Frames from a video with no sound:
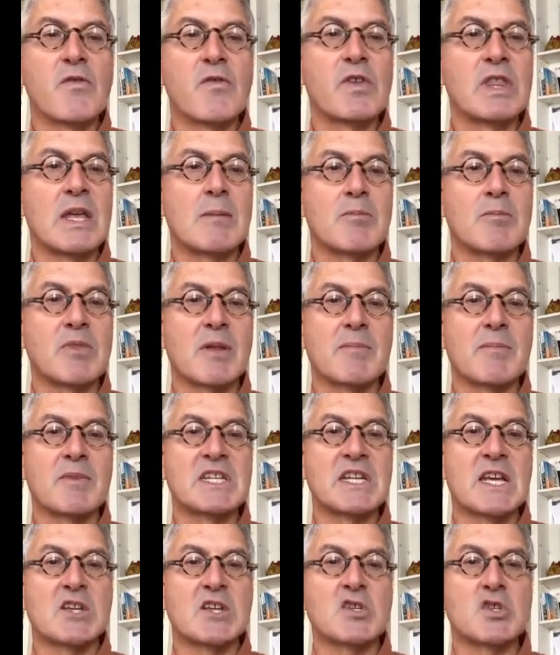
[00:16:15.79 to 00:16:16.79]
for the
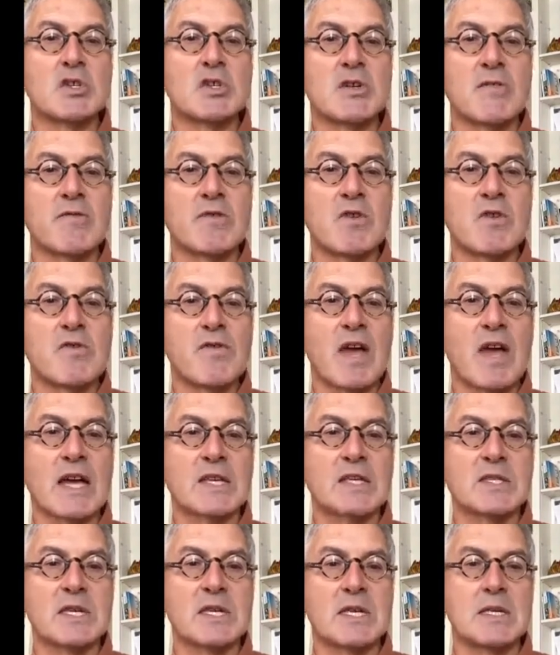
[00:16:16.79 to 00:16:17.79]
implementation of new
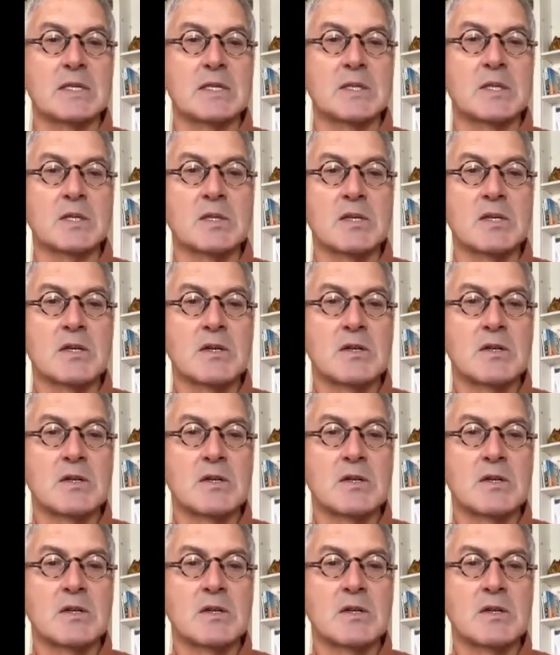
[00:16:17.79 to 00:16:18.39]
vaccines